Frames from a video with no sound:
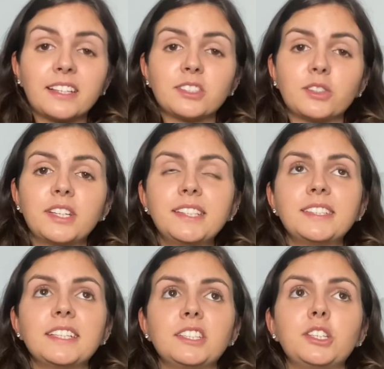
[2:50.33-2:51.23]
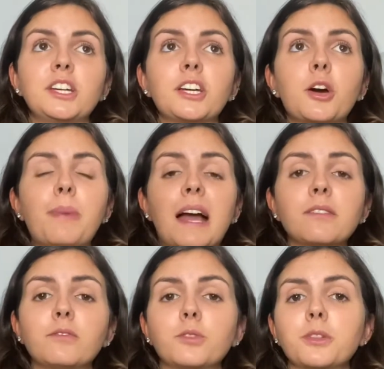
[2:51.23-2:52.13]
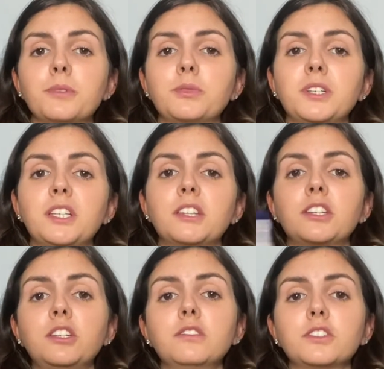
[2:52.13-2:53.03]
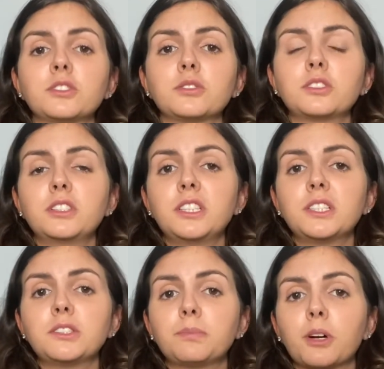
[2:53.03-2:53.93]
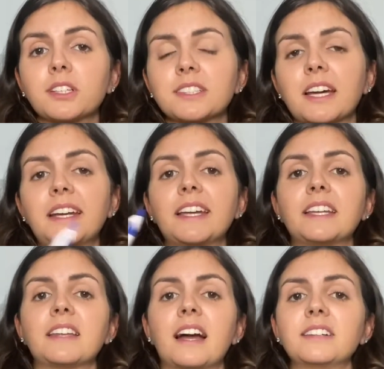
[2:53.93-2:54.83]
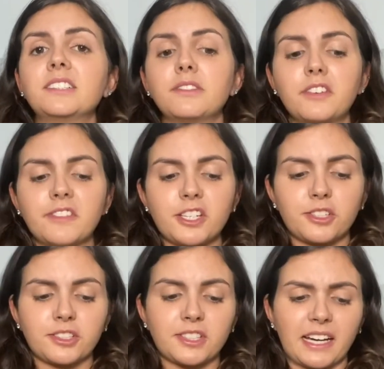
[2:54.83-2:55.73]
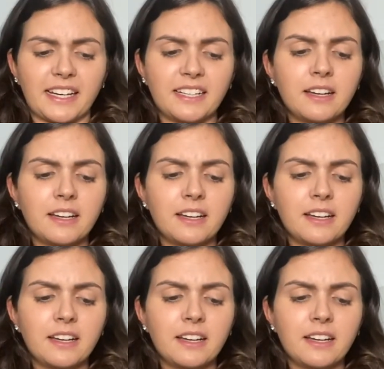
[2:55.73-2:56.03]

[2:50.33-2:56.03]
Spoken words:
so this is, you can go back and forth between the Universal Studios park side and the Islands of Adventure side.